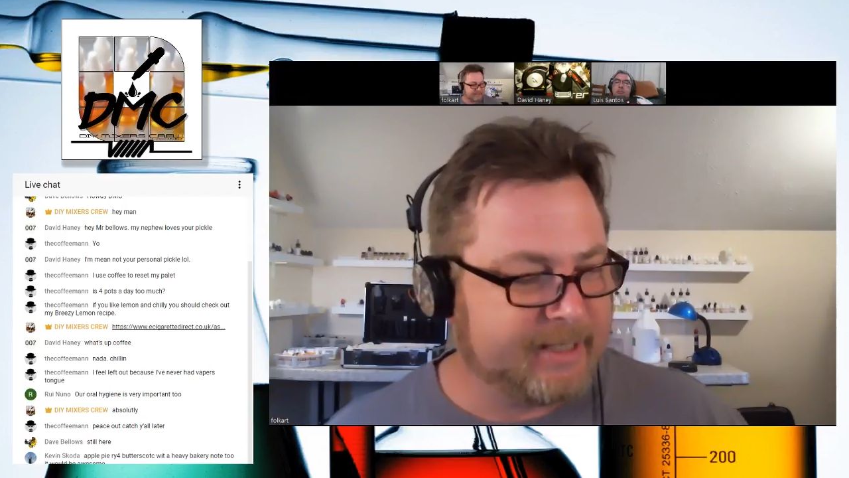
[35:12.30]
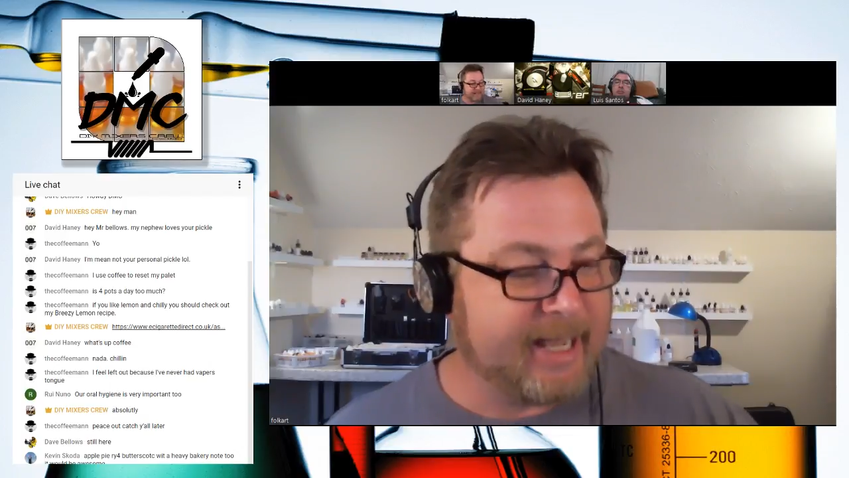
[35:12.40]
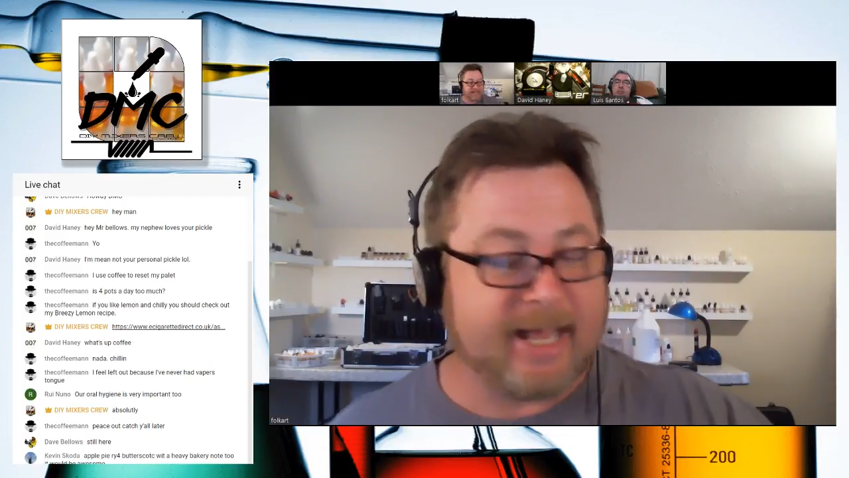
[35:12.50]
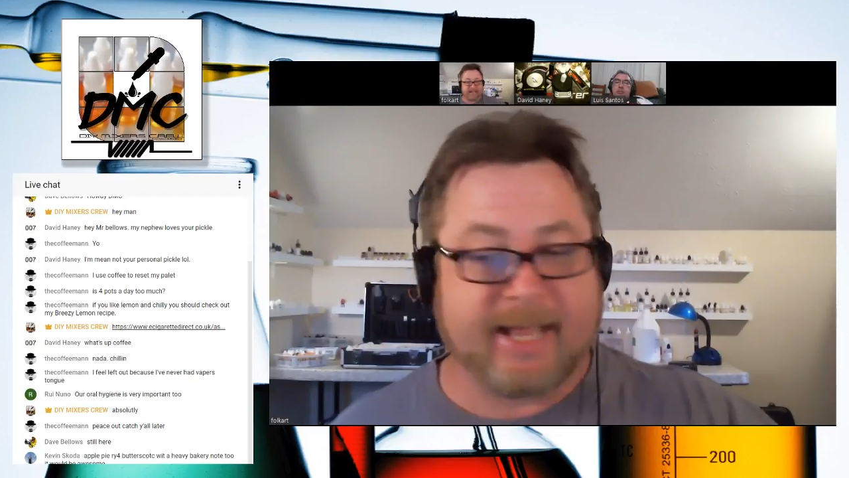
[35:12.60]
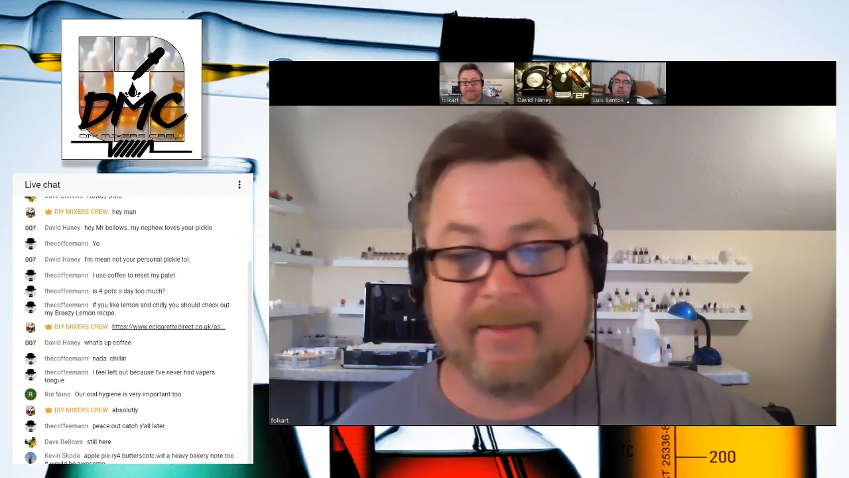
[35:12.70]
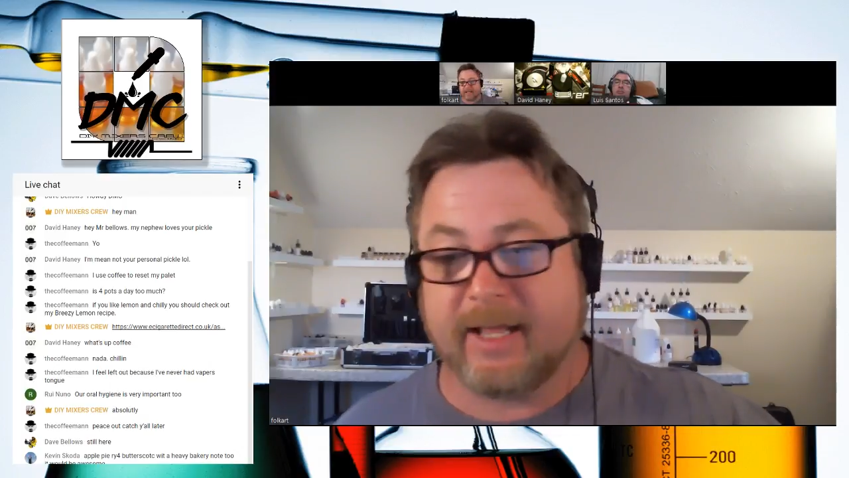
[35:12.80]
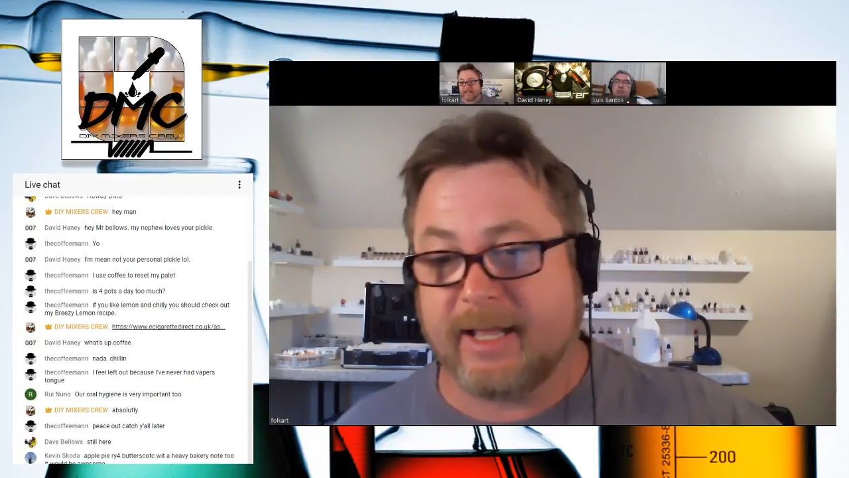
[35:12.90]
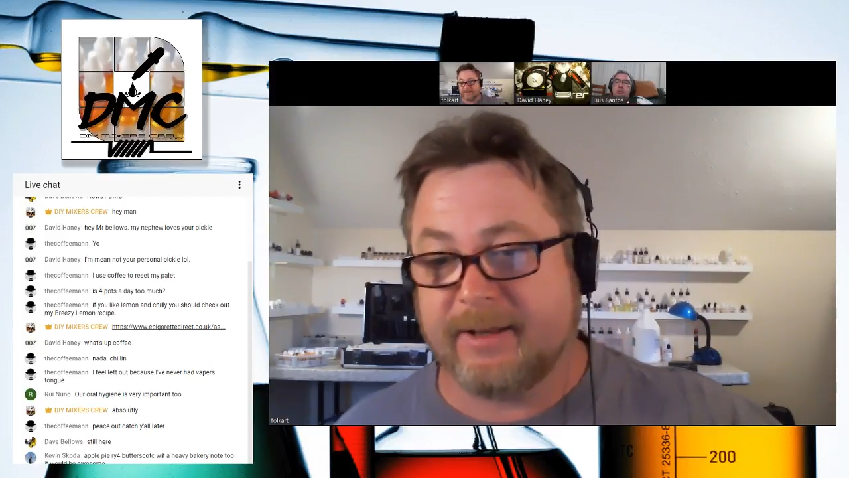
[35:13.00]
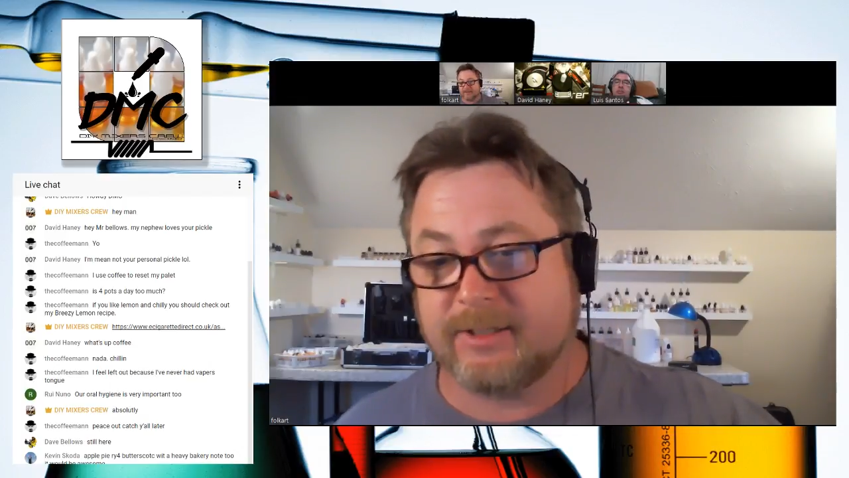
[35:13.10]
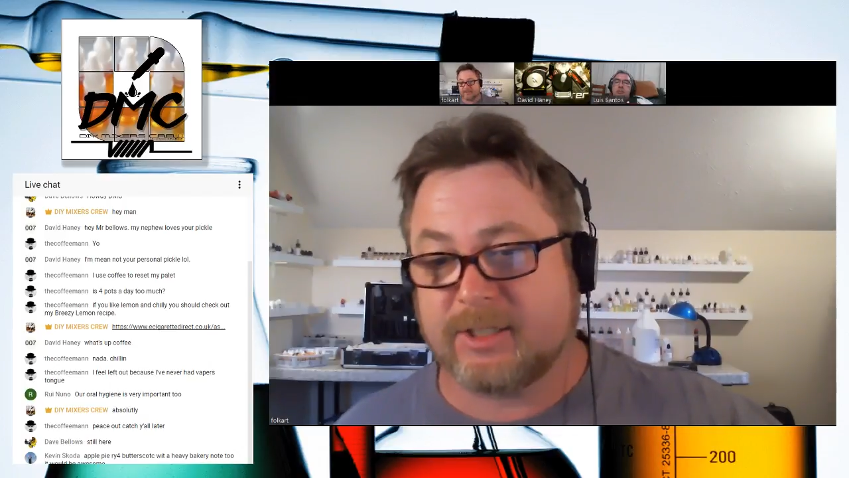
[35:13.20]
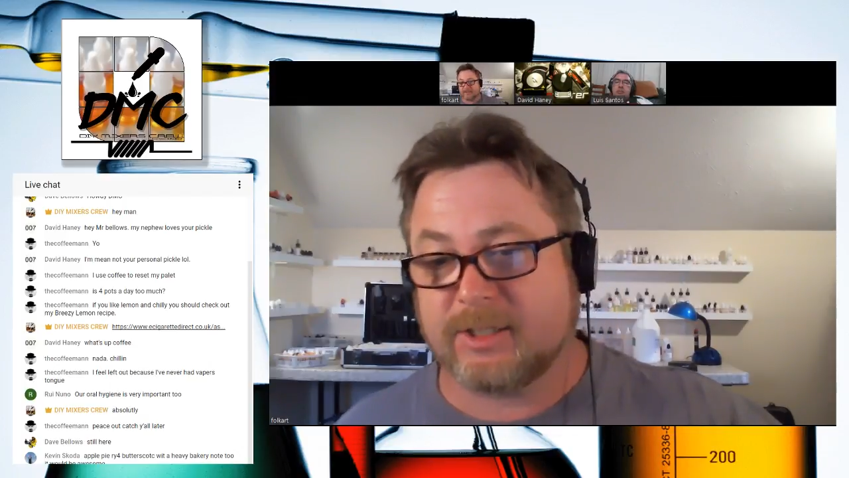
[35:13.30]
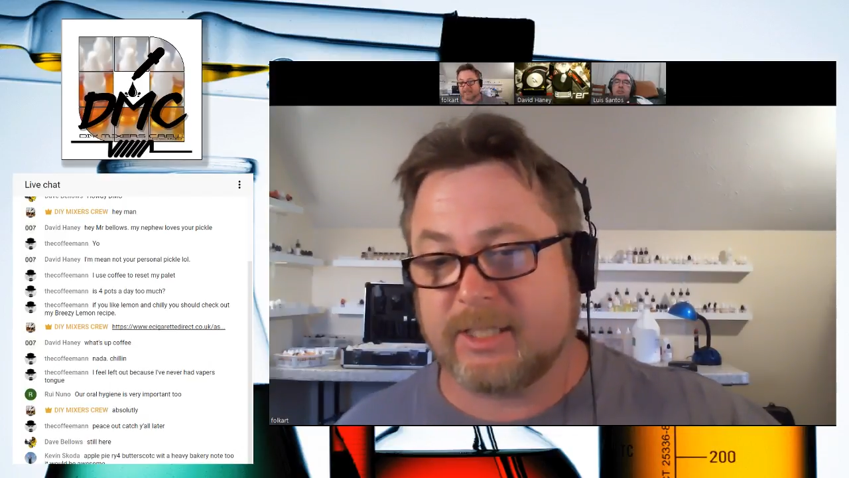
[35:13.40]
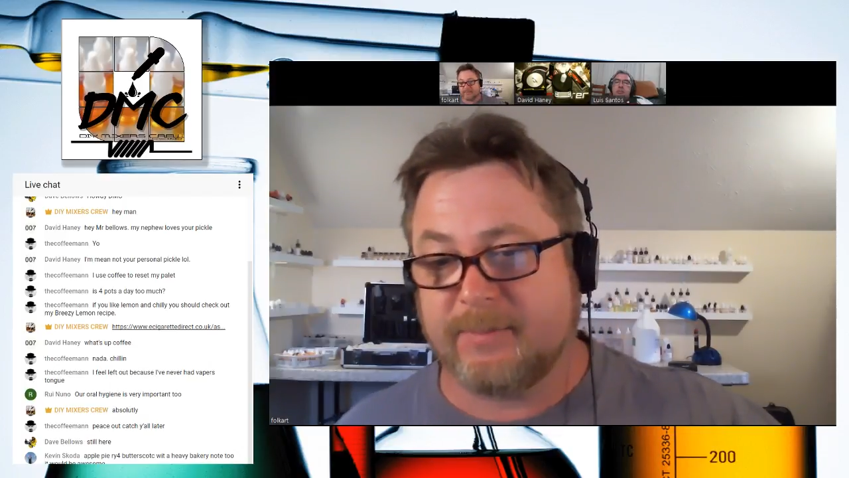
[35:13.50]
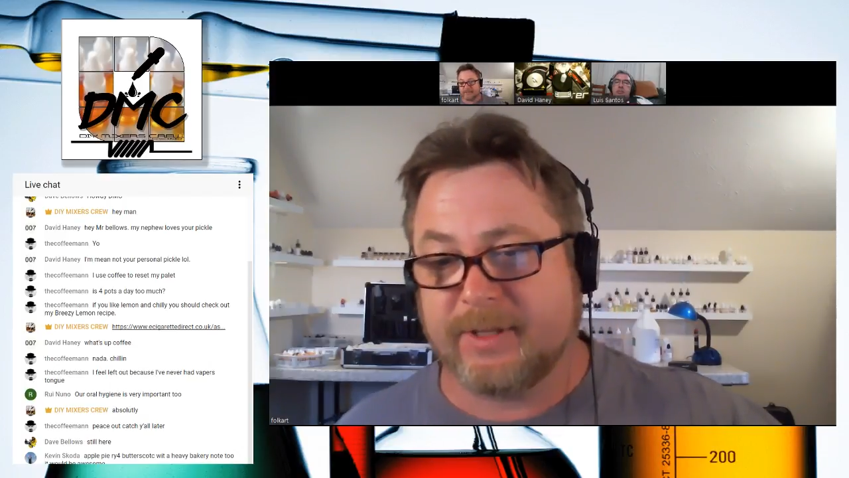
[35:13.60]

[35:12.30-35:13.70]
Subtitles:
Yeah, and some